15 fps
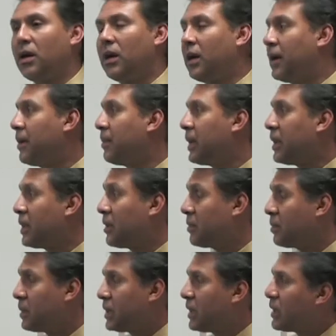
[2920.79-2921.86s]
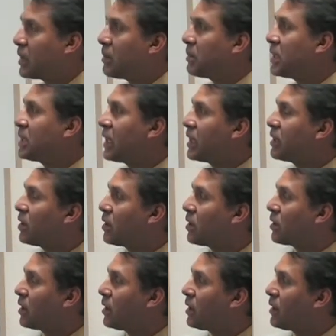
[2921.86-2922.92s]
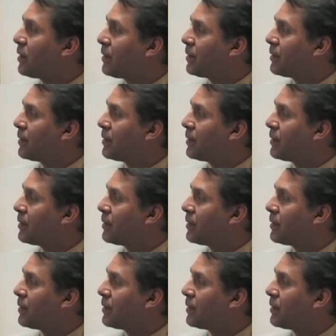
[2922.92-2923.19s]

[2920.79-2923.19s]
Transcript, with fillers: um, and that we can maintain our, uh,